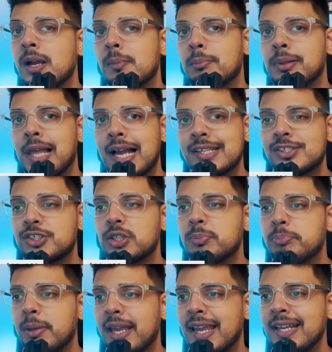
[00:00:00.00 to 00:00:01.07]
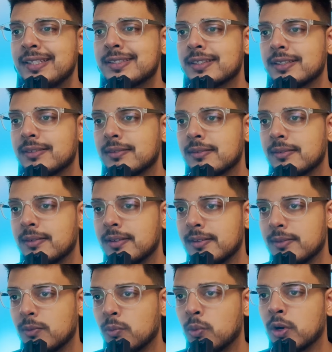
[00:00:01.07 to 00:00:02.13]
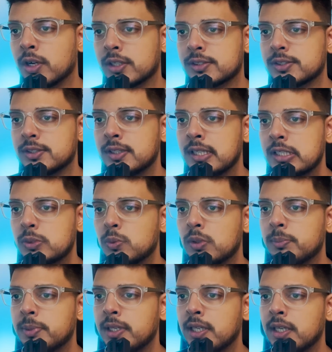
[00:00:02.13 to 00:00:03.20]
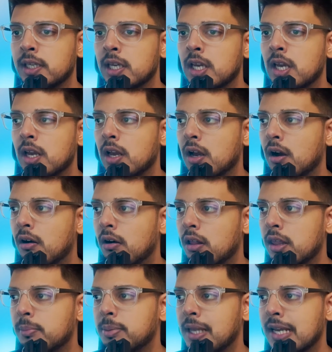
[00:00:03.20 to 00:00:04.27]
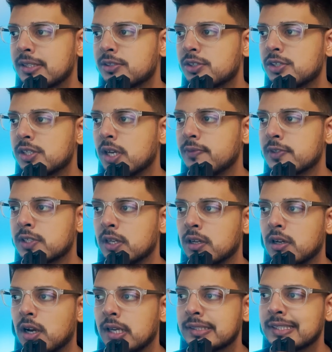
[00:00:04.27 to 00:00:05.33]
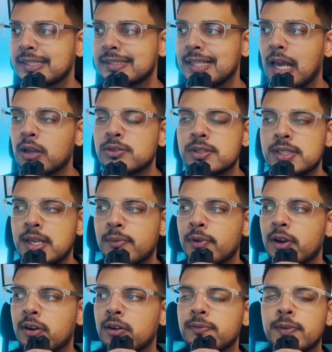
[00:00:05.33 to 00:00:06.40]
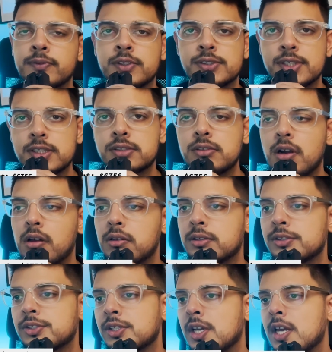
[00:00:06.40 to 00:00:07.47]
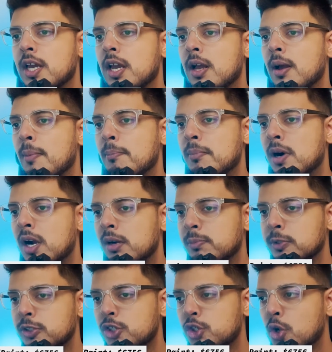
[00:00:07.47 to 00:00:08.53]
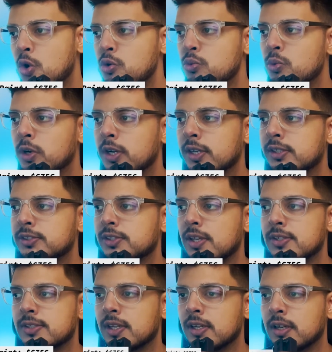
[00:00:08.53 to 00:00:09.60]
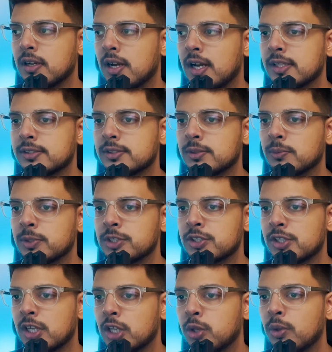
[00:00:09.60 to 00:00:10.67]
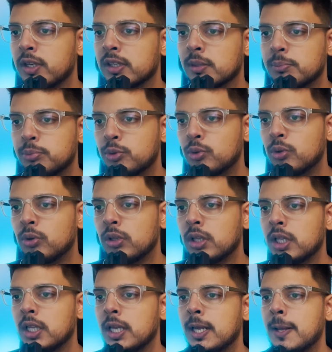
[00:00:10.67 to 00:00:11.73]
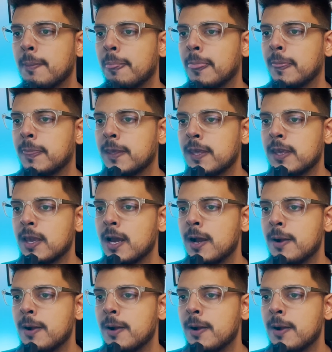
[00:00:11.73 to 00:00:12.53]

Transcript: Plaster paint works. This will be all the plaster stuff is going to cost $6,756. Marble stoneworks is going to cost, which is including the pool, the